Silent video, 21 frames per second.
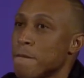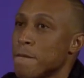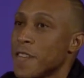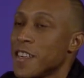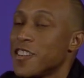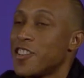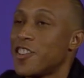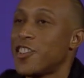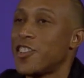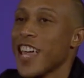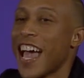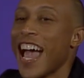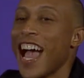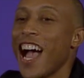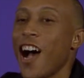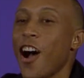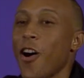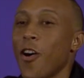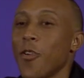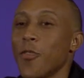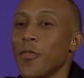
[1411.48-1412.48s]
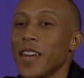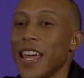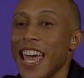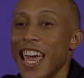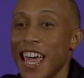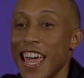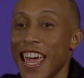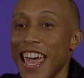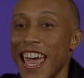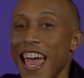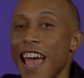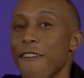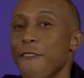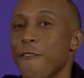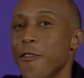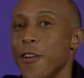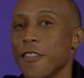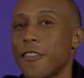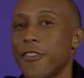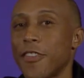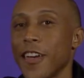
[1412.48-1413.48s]
Sound,
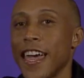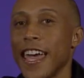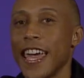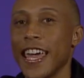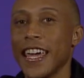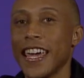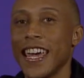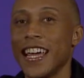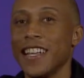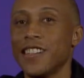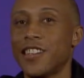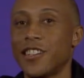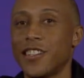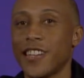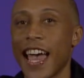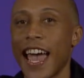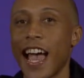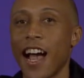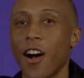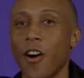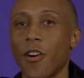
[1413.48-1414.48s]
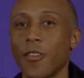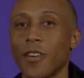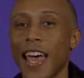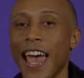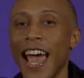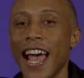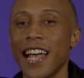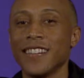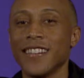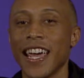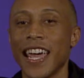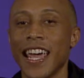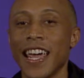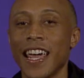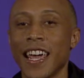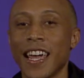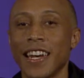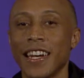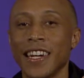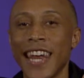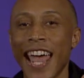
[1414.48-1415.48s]
everything in sound has a
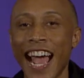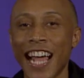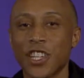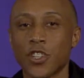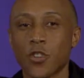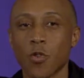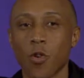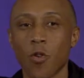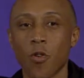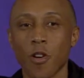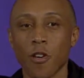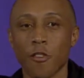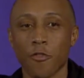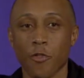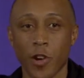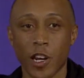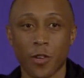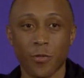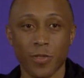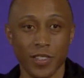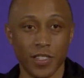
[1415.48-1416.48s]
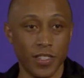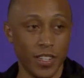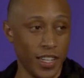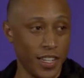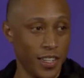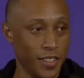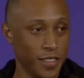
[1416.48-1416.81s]
natural frequency.